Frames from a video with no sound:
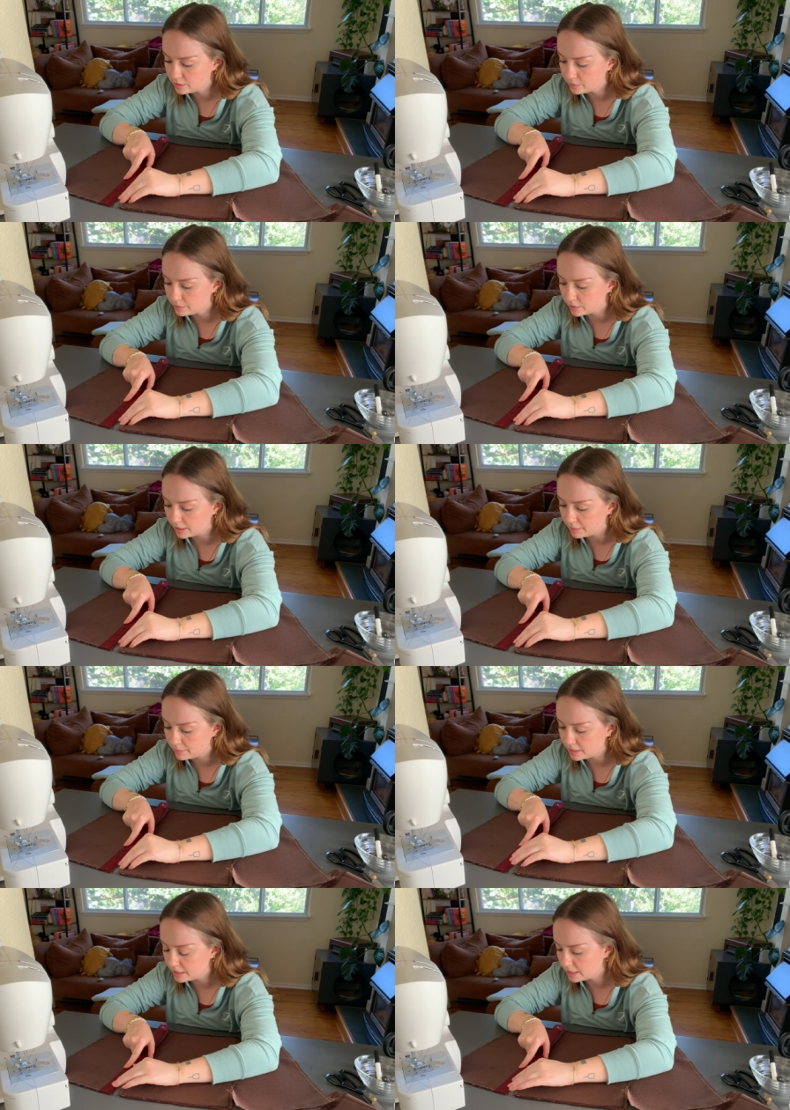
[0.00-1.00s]
do we wanna
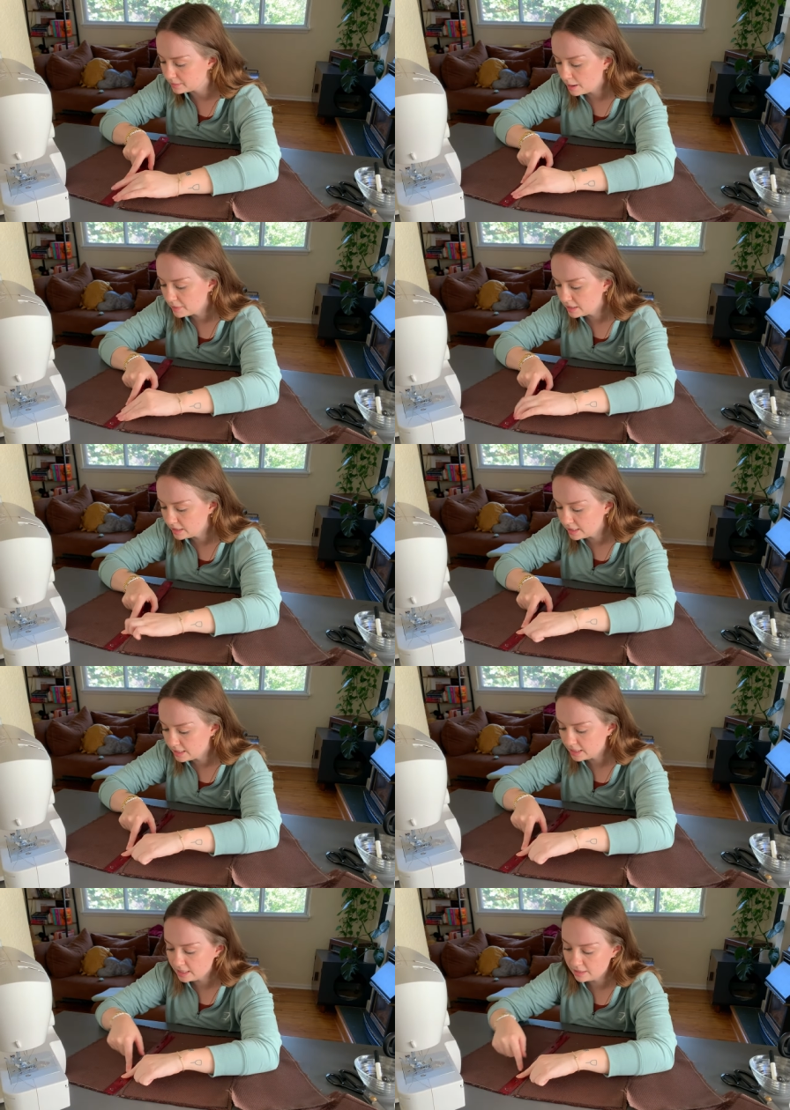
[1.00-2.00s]
be? I'm gonna
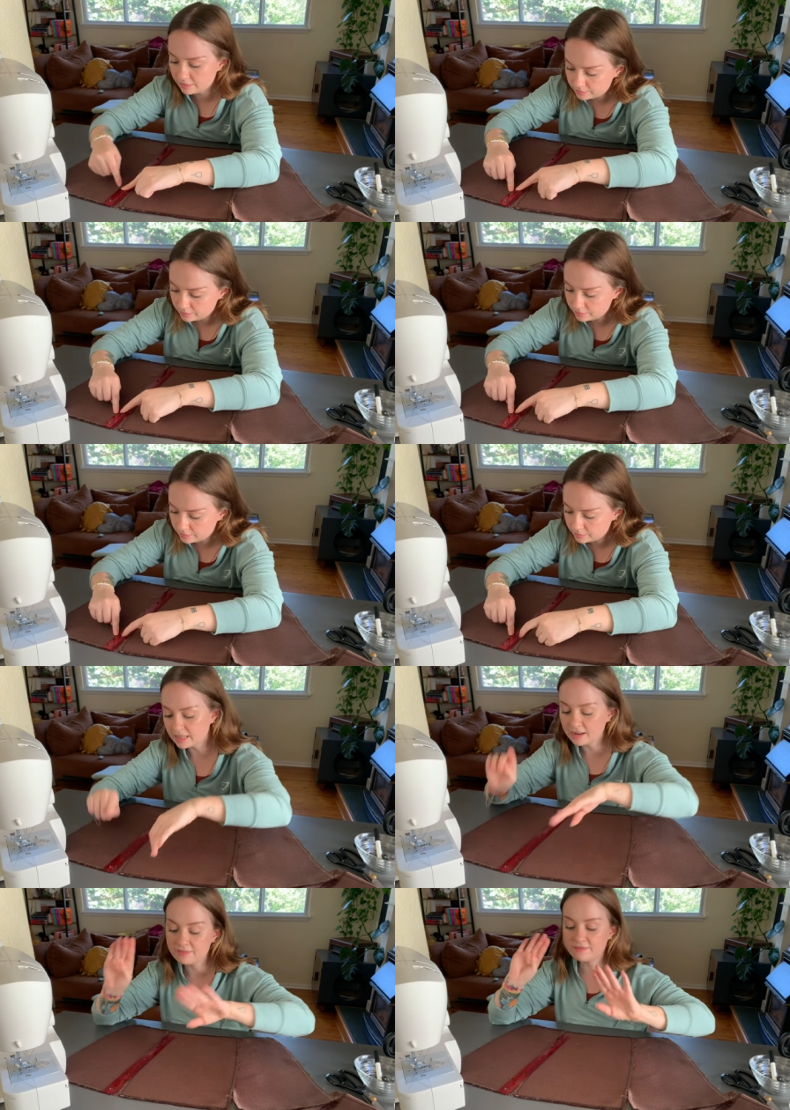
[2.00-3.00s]
leave
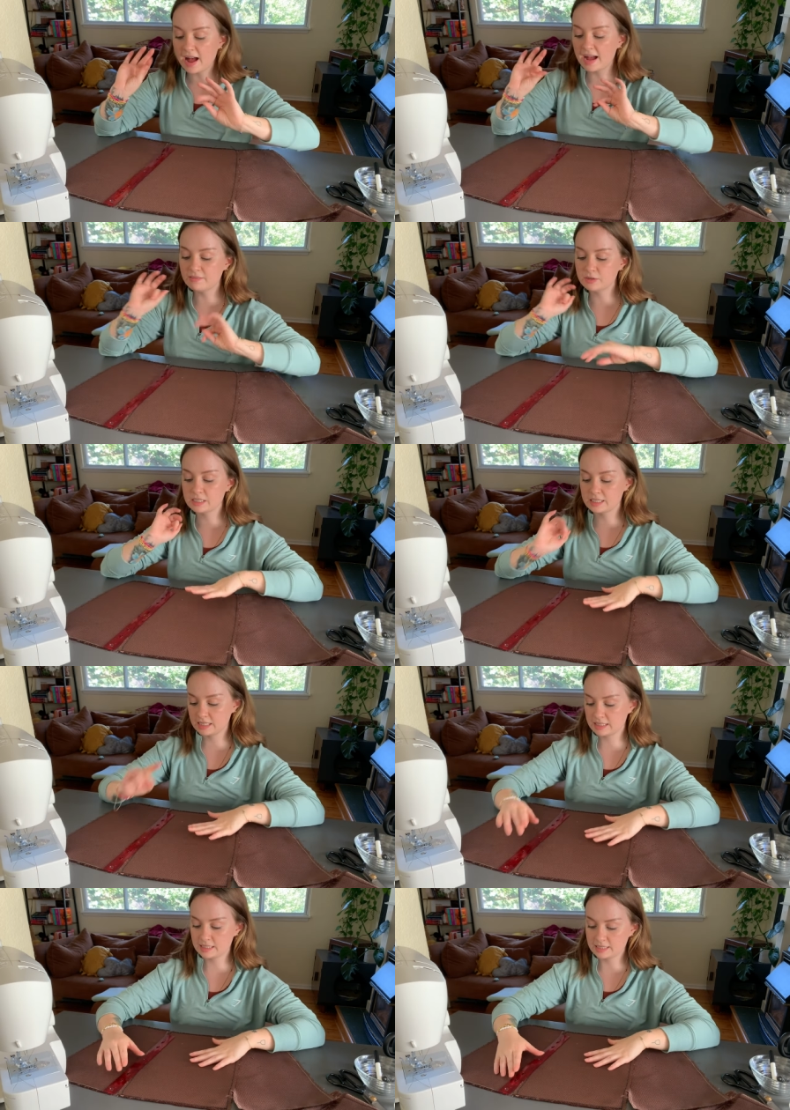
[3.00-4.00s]
like a five or
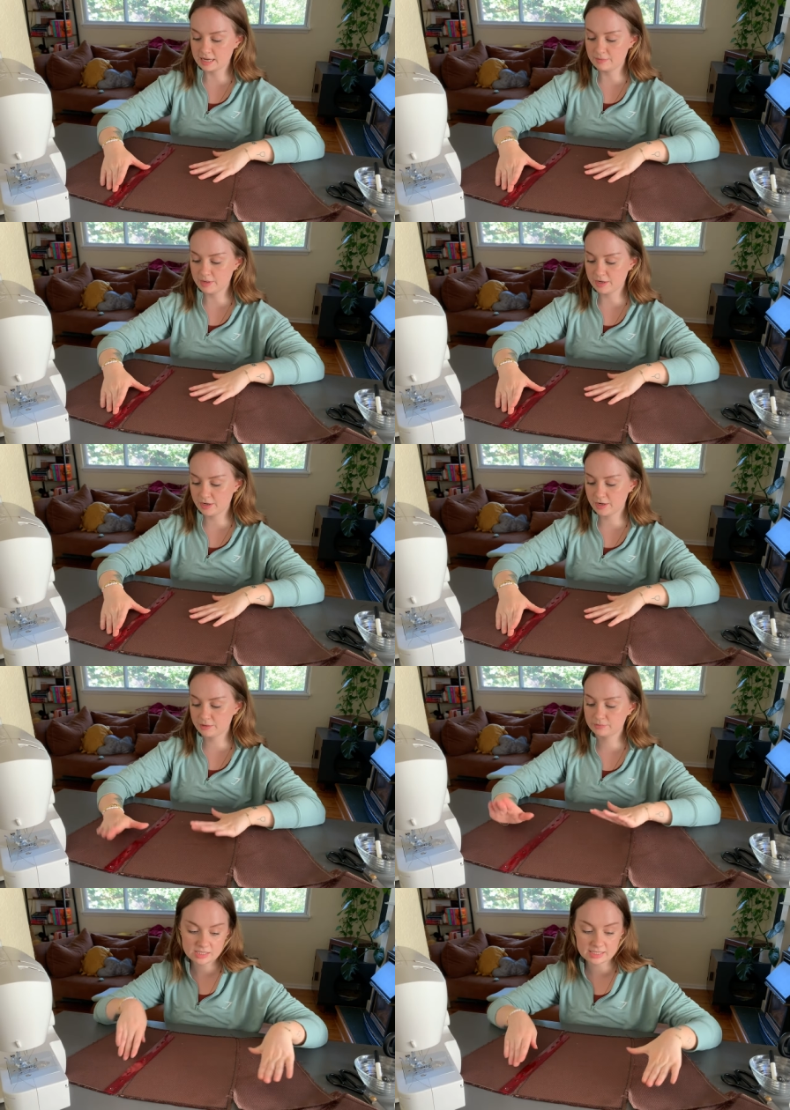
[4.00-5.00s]
six
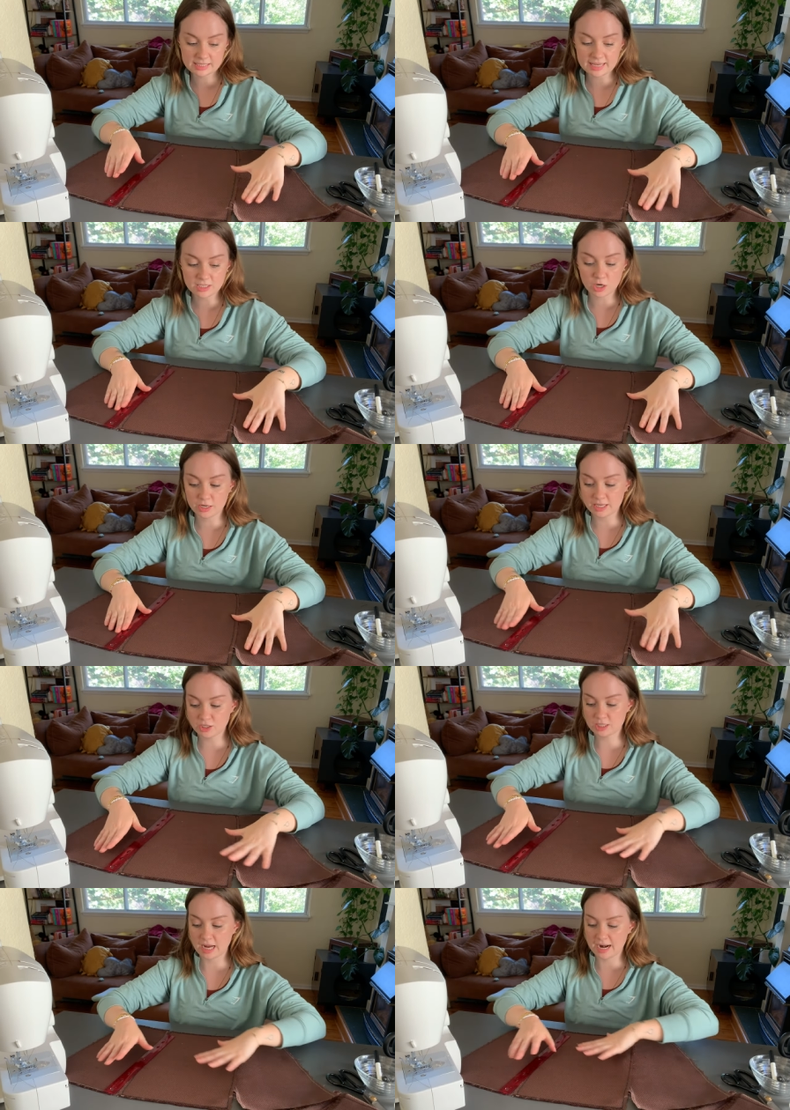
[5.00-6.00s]
centimeter slit on
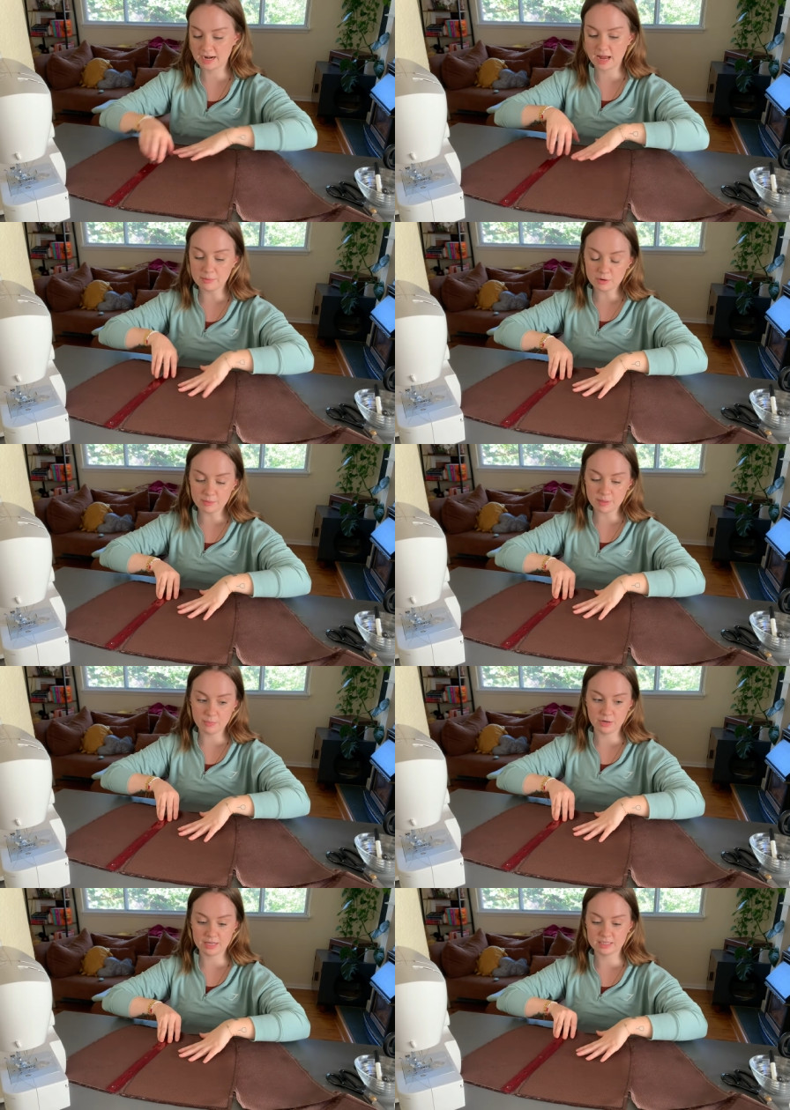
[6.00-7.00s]
each side and I'm going to be
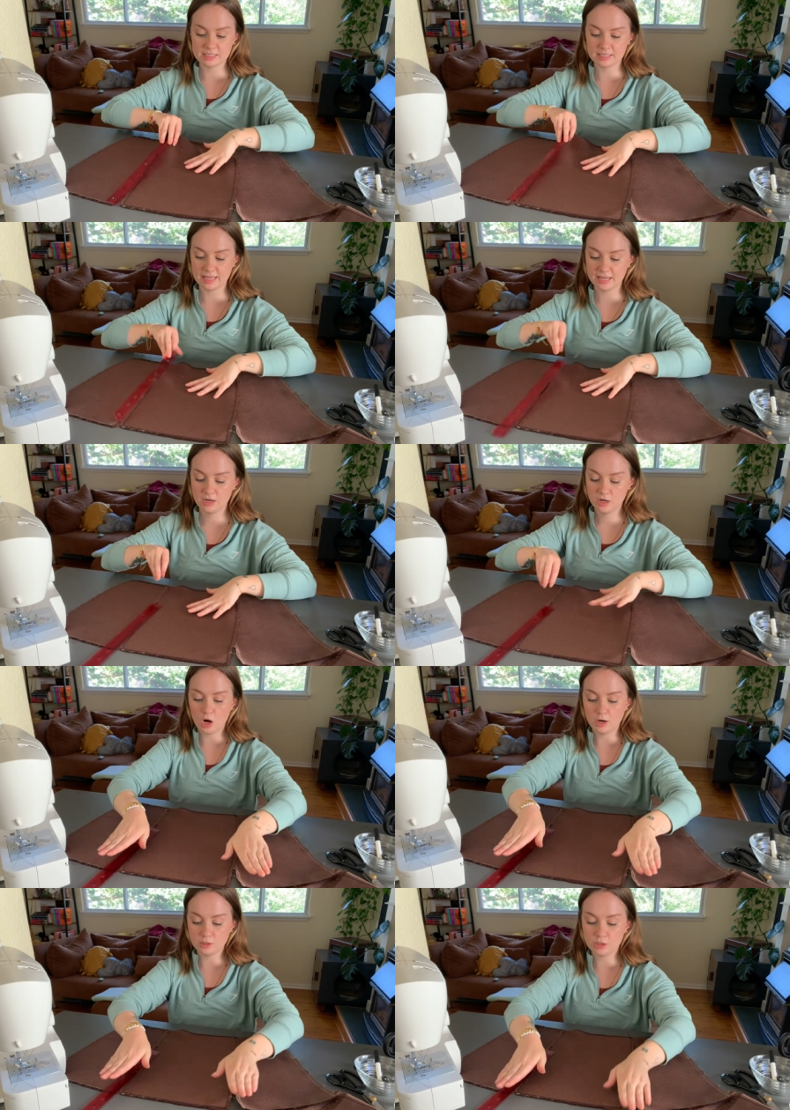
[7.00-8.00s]
putting a slit
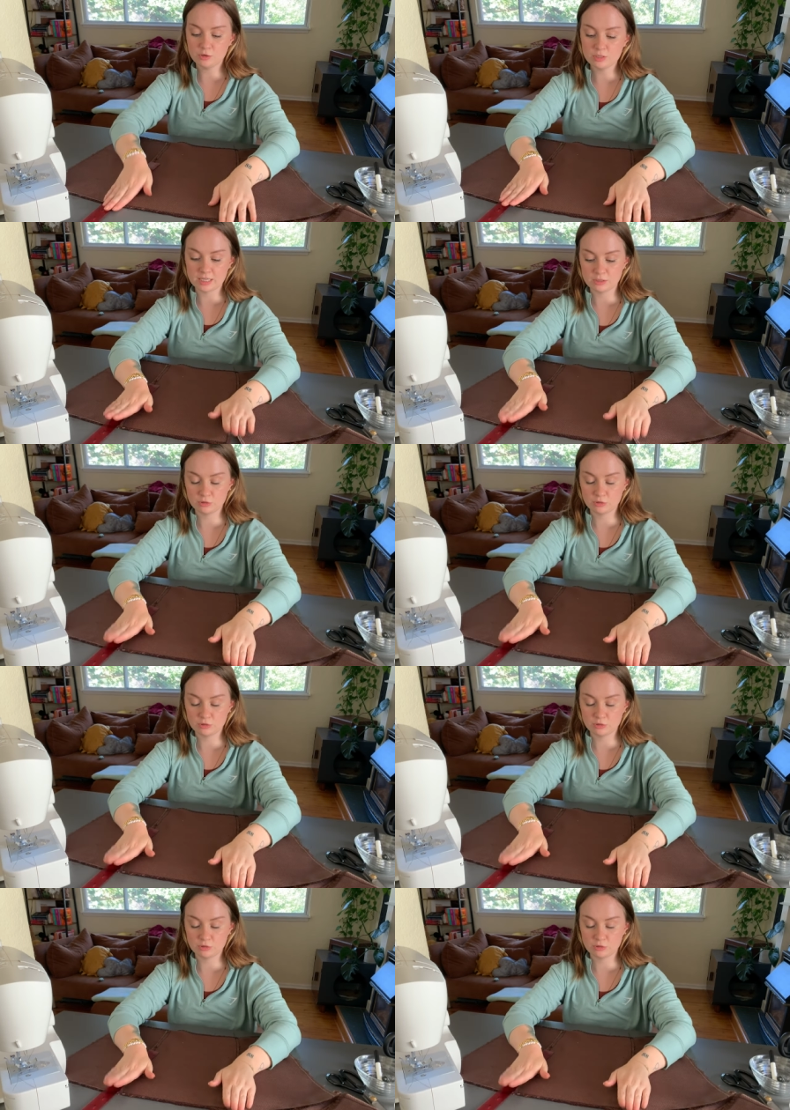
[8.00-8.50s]
on two sides.